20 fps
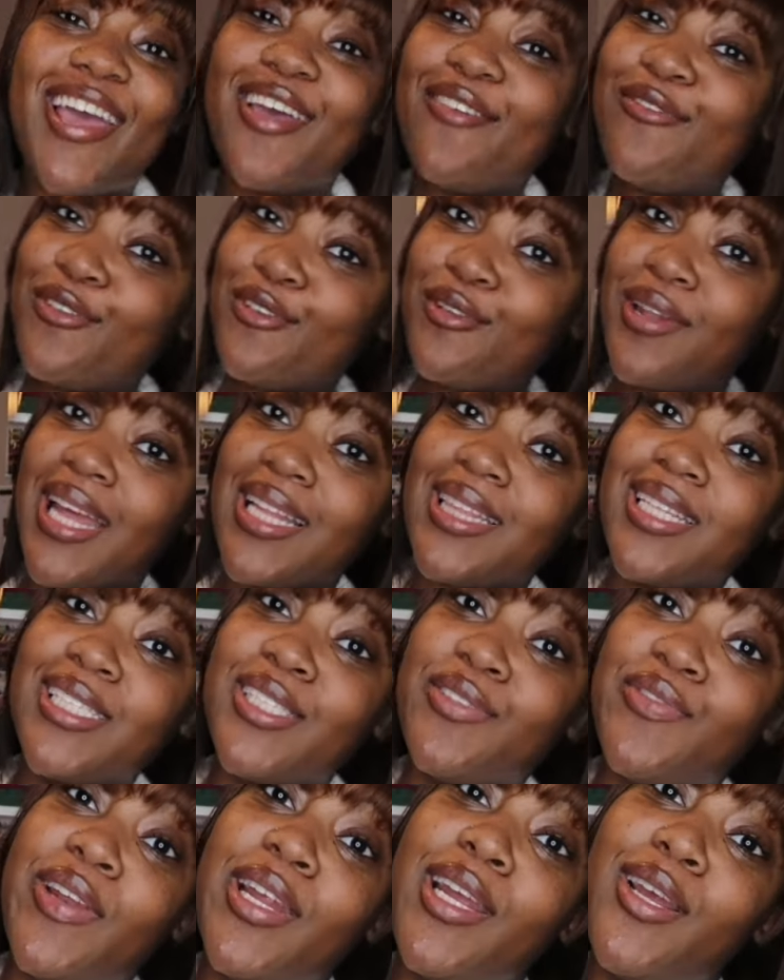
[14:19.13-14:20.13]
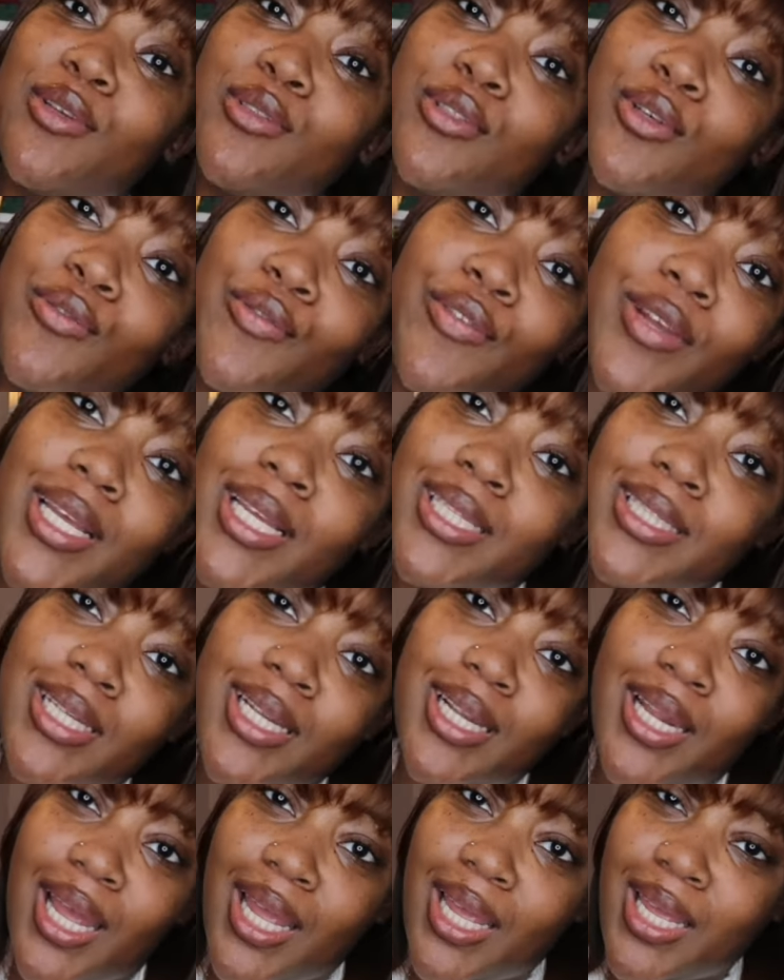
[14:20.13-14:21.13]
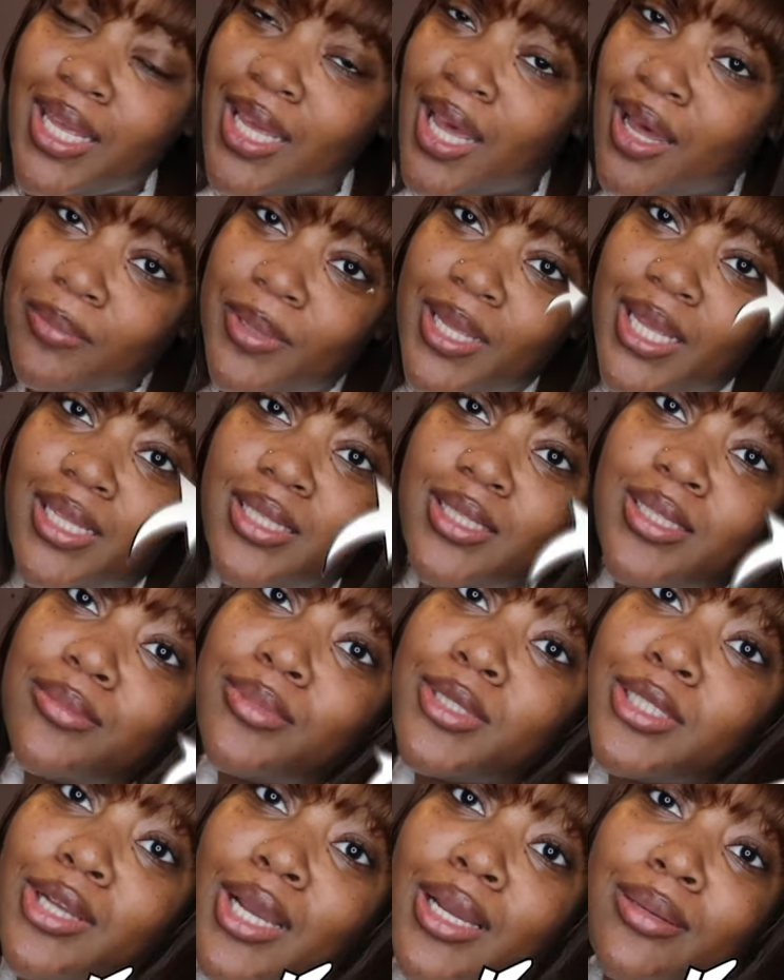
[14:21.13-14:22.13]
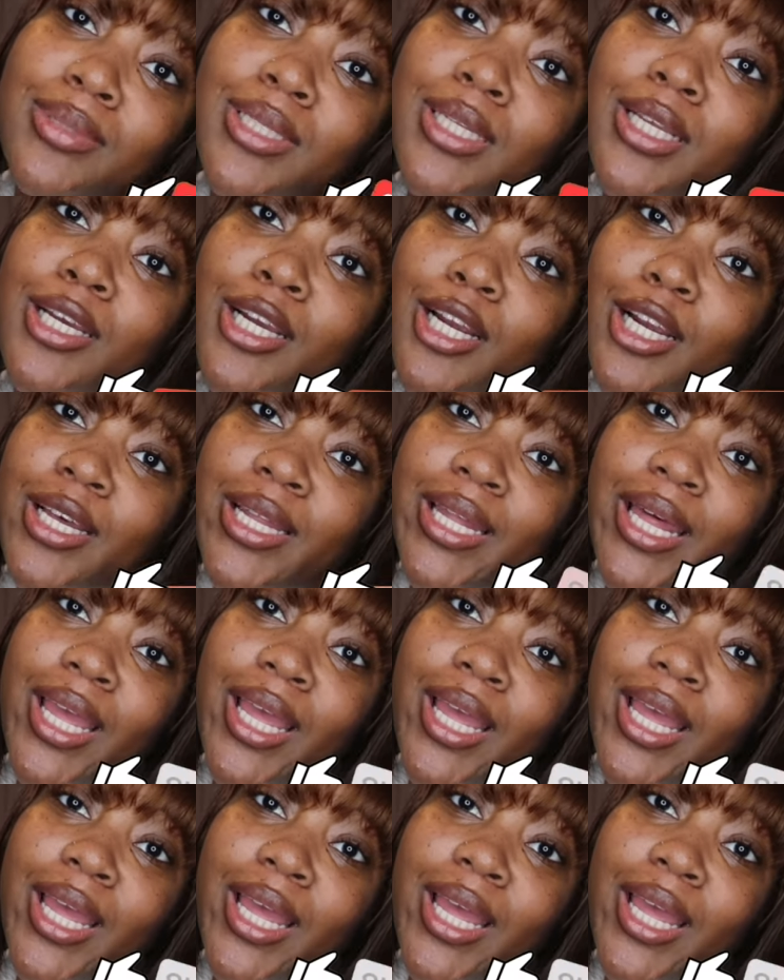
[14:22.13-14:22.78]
If you like this video, don't forget to like, comment, and subscribe to your girl.